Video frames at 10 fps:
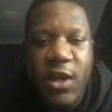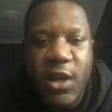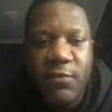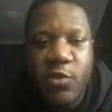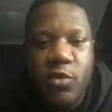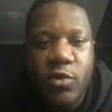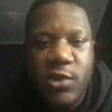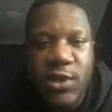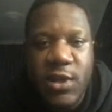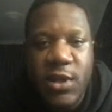and of
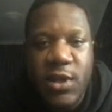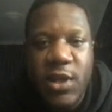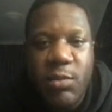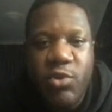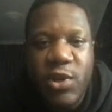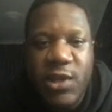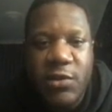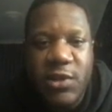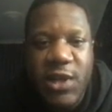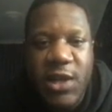course, the
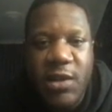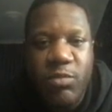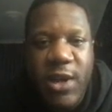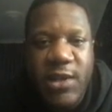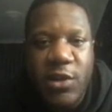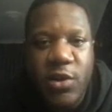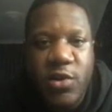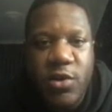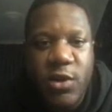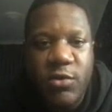pre-sale is taking place on
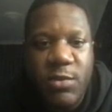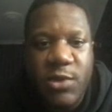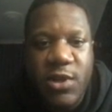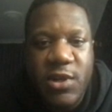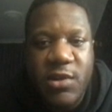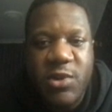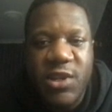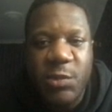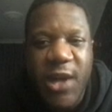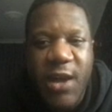Unicrypt, so there's going to be
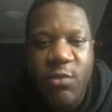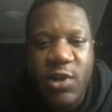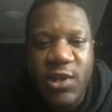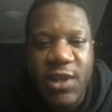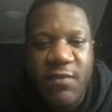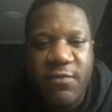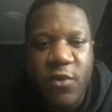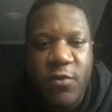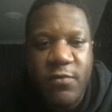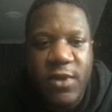some KYC
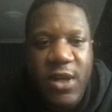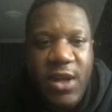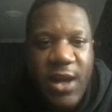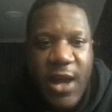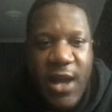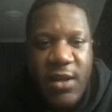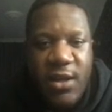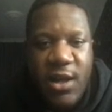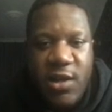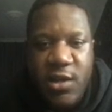involved, and
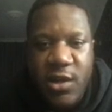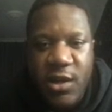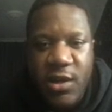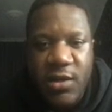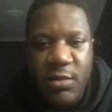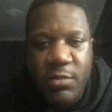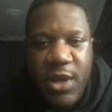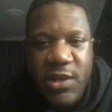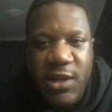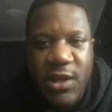uh, you can
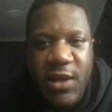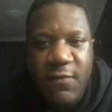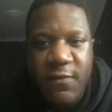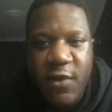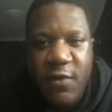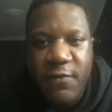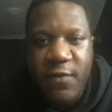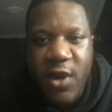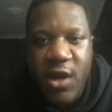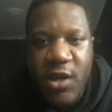basically
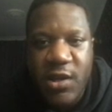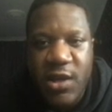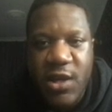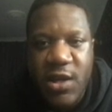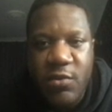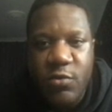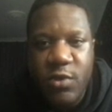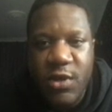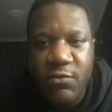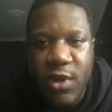verify the
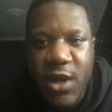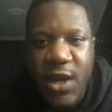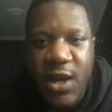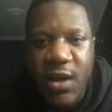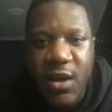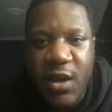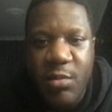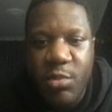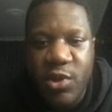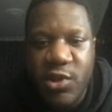audit right here
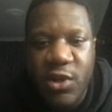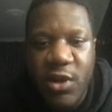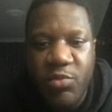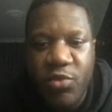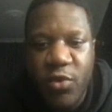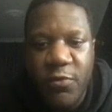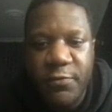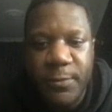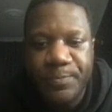by SolidProof.